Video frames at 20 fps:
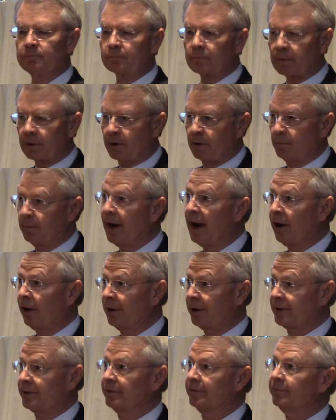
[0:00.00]

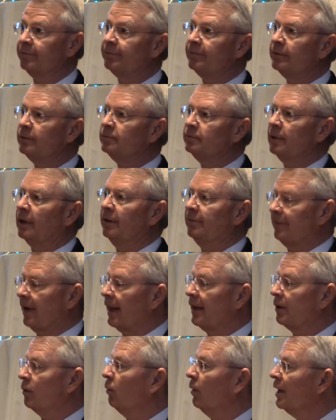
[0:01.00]
comparative
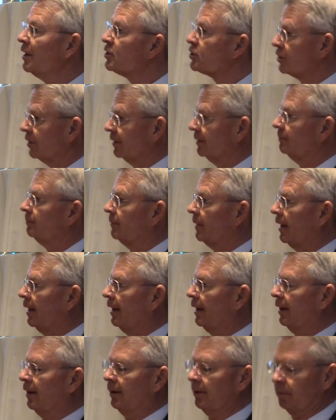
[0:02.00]
evaluation
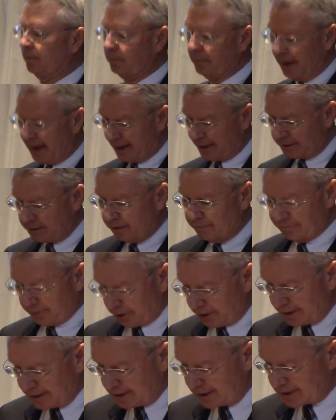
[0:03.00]
at a
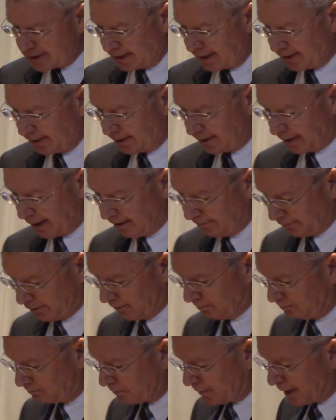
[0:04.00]
very detailed level.